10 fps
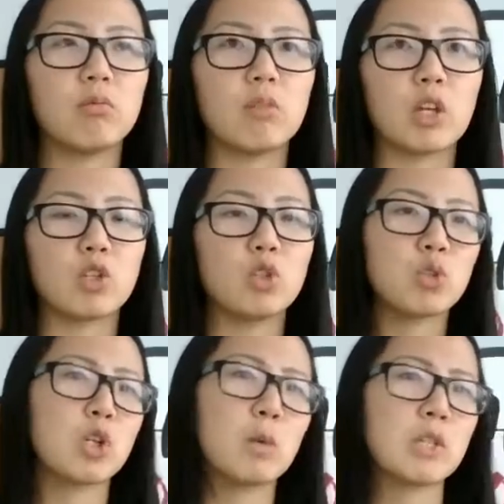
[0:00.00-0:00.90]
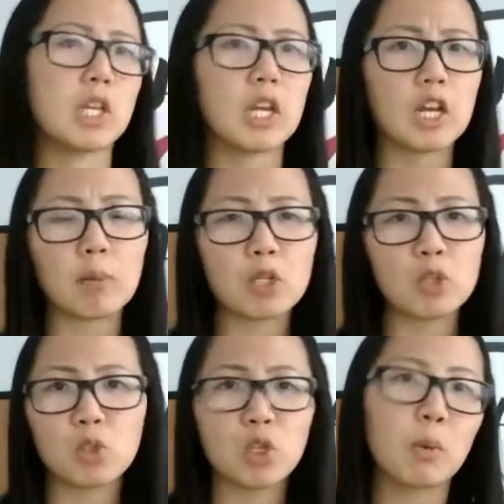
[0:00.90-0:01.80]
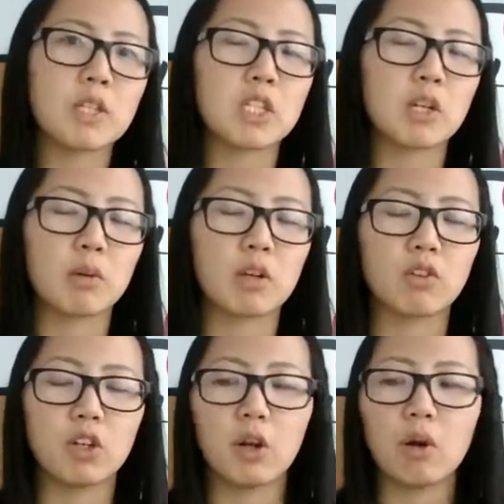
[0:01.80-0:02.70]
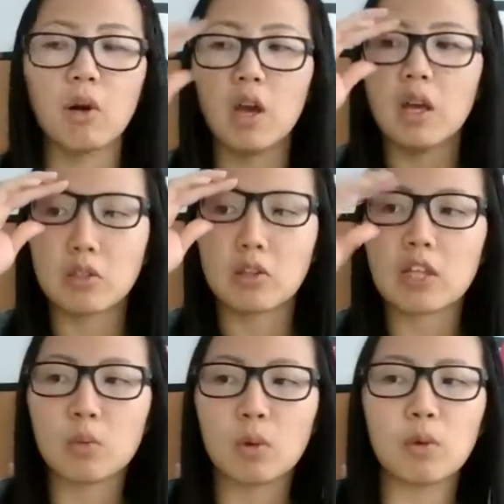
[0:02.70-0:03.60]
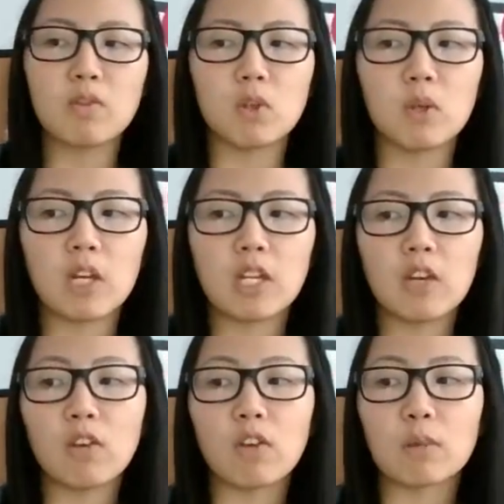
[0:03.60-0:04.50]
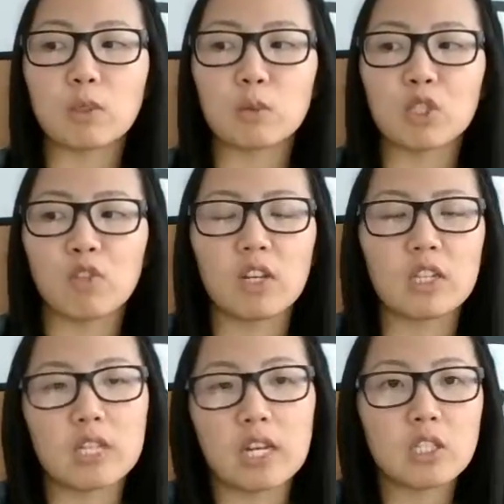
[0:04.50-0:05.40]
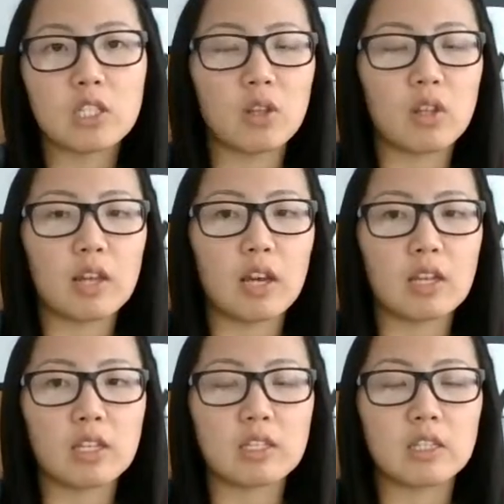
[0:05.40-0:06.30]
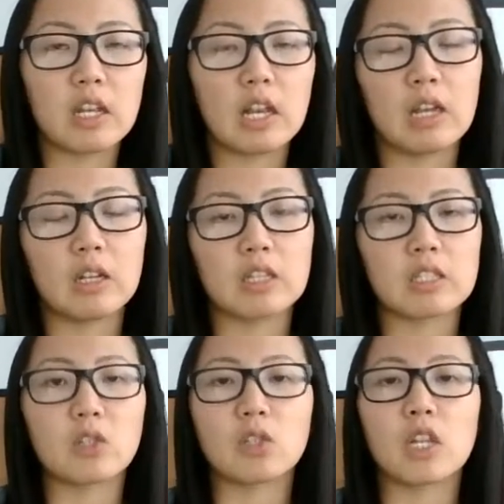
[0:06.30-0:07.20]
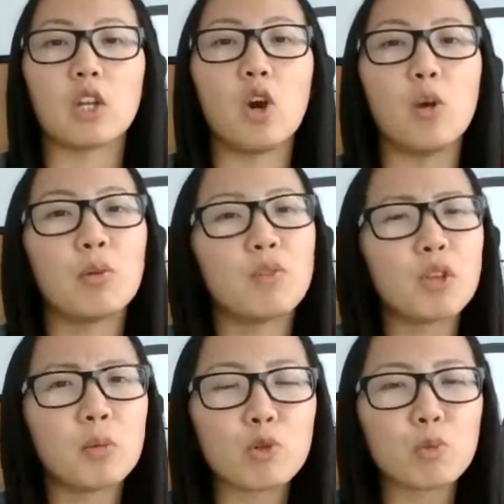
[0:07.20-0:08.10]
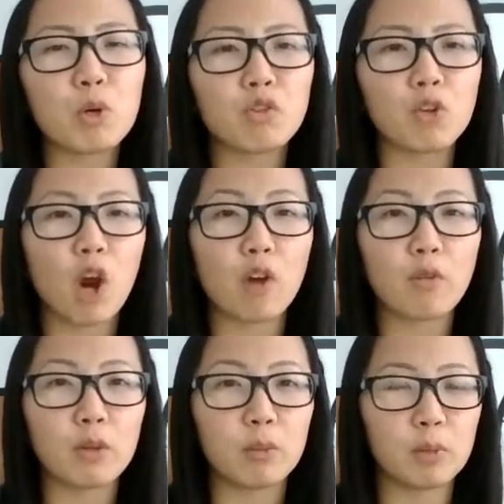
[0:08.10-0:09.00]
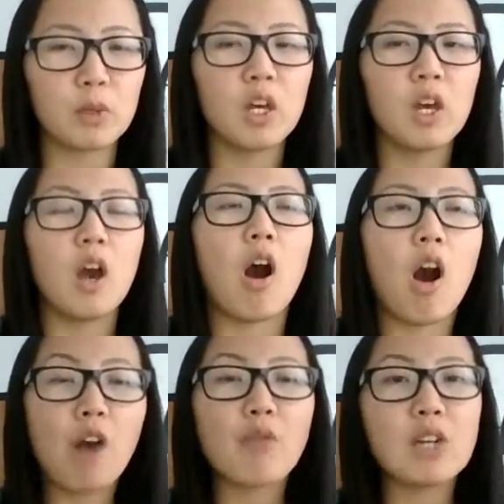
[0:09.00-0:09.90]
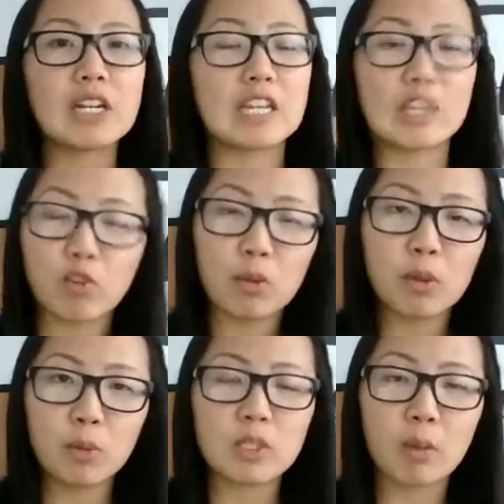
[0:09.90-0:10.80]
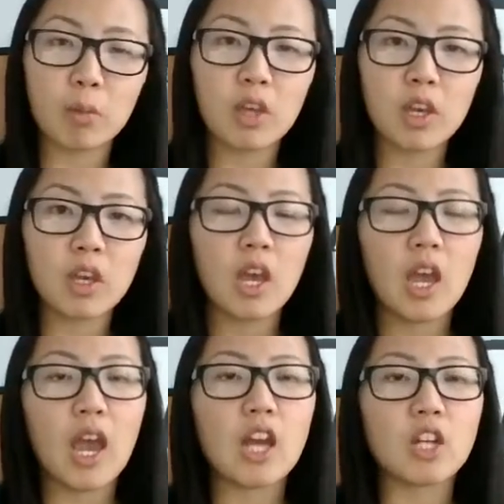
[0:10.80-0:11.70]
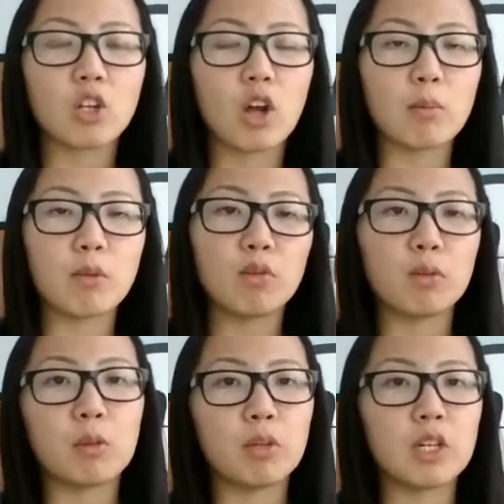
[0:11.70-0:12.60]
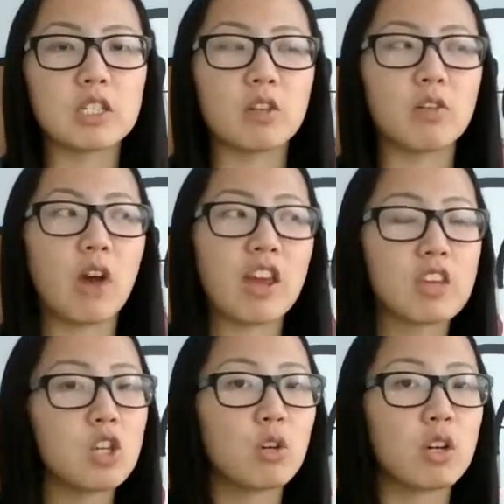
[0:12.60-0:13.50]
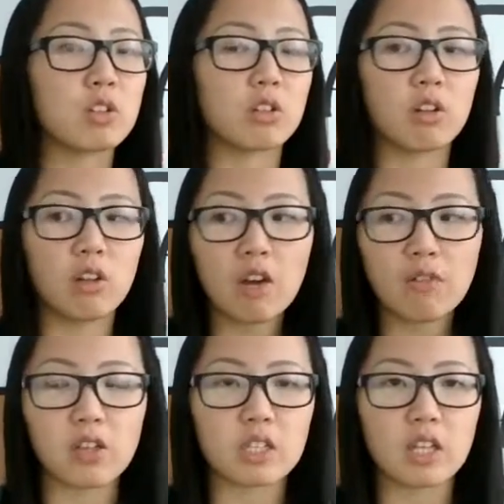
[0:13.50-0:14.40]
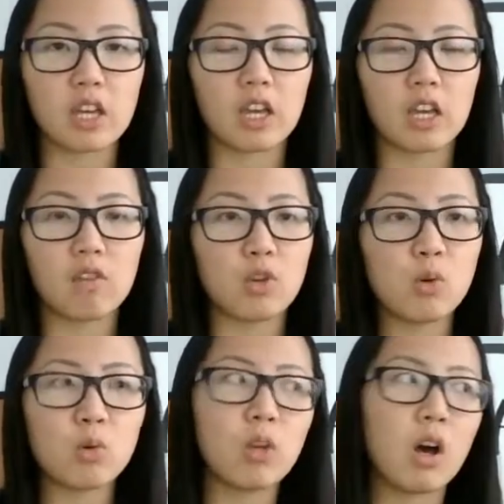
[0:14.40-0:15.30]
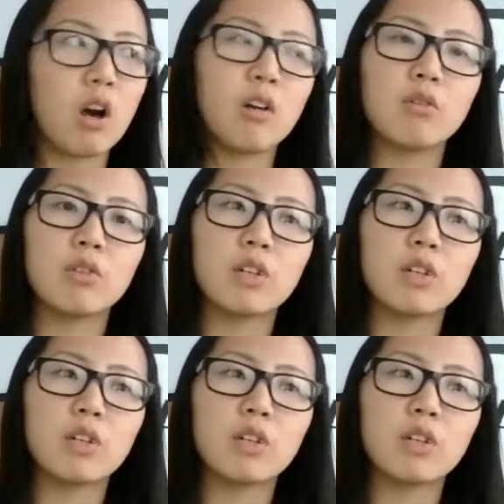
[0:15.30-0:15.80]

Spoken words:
like Tuesday or Wednesday? Can I come by Tuesday or Wednesday or whatever, So that's one way of doing it, and giving them specific dates so that they can't necessarily say no. But for the most part, if you're offering to give people something, and you're coming from a place of, I think you guys are going to love this. Like if you love